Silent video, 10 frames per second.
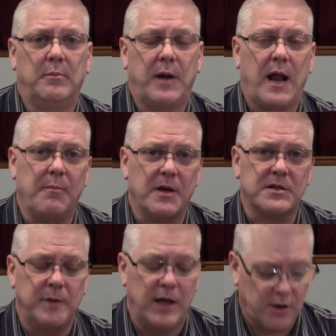but I
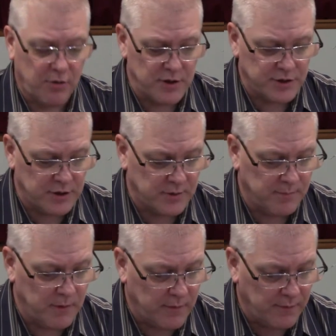must be a Christian
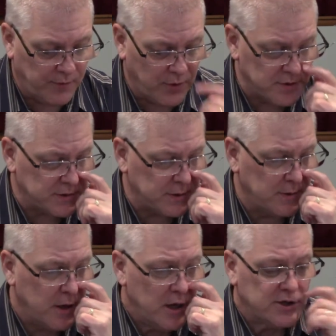first.
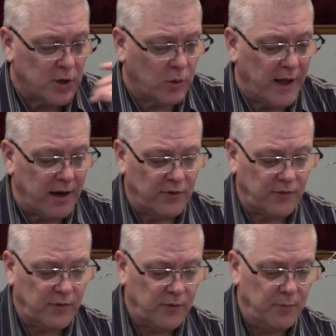So let
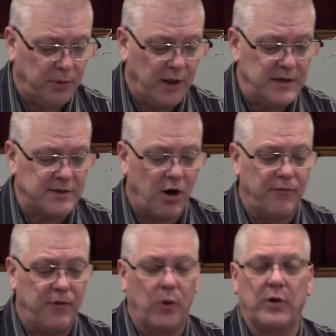us place our
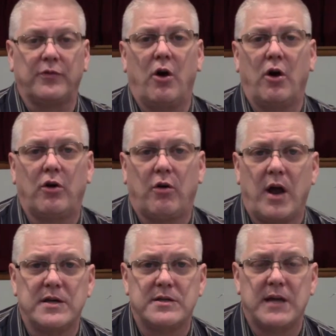focus on
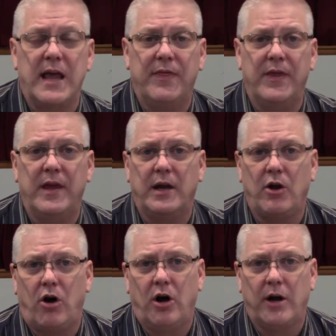Christ and then
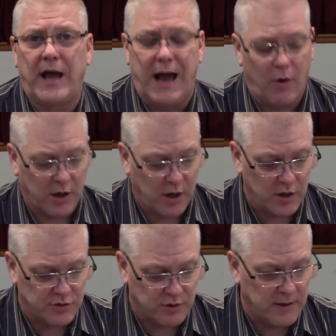on our
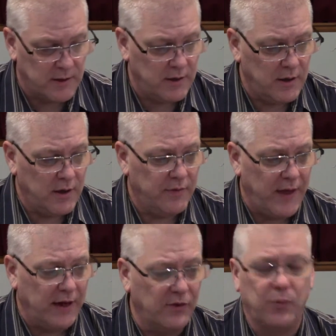country.
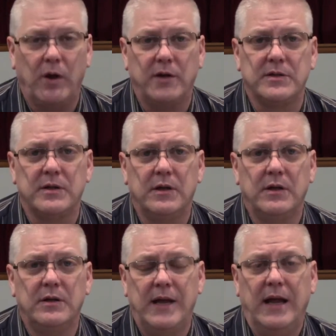That is what
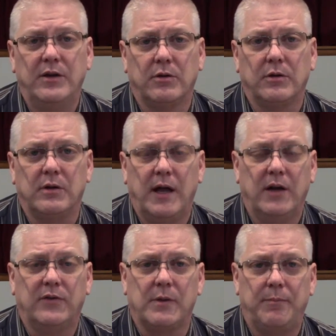Daniel and
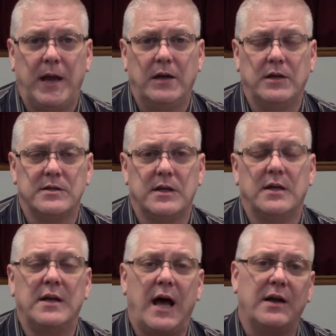his companions
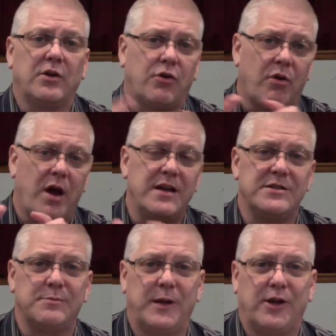did, not
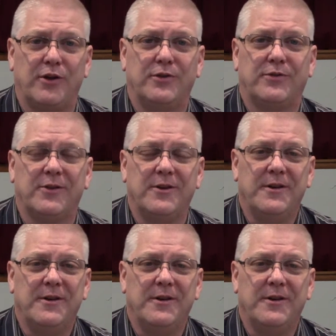Christ because